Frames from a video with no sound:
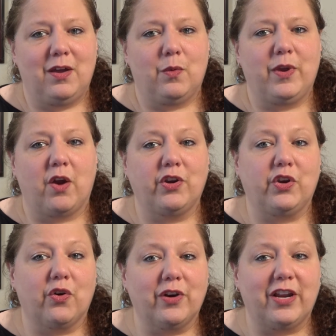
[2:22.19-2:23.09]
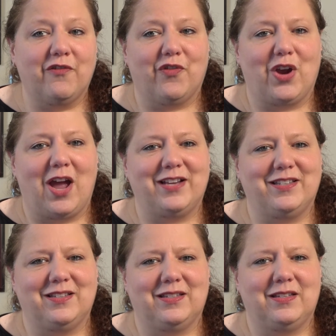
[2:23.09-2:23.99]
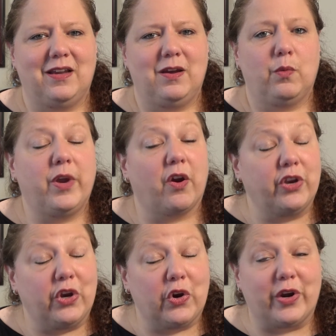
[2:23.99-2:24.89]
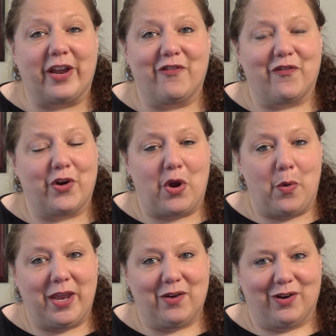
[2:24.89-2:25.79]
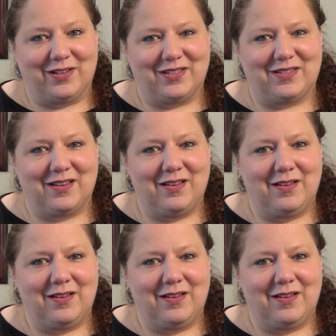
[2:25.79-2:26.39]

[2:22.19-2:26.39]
We are yearning for guidance. We are yearning for coherence.